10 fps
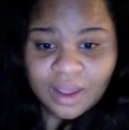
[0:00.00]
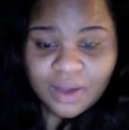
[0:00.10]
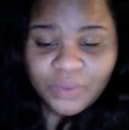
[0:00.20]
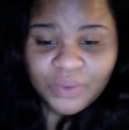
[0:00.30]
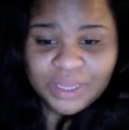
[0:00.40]

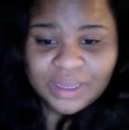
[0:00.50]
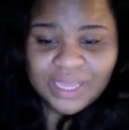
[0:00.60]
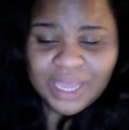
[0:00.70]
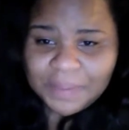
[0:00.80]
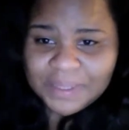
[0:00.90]
we
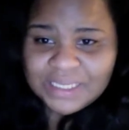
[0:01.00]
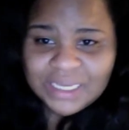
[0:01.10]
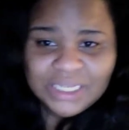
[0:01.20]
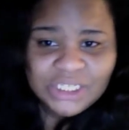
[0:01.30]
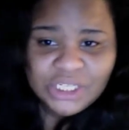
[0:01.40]
kept in
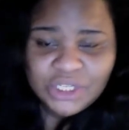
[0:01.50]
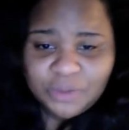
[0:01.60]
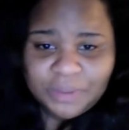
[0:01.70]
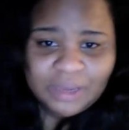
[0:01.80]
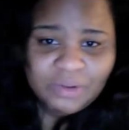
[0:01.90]
touch a little
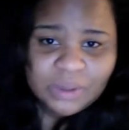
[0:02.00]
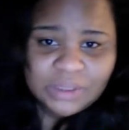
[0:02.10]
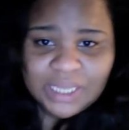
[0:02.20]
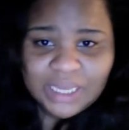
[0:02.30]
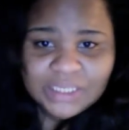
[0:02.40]
bit. We would
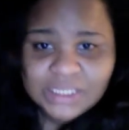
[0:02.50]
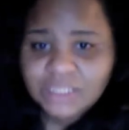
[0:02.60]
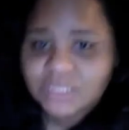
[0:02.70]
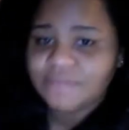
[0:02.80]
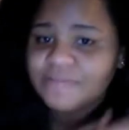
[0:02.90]
text and
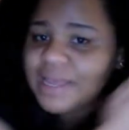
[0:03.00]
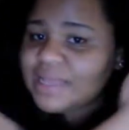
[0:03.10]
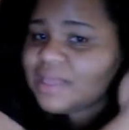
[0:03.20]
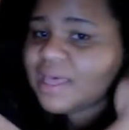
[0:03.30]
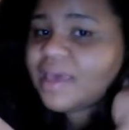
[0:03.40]
stuff like
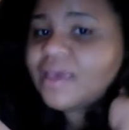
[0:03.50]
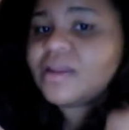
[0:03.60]
that.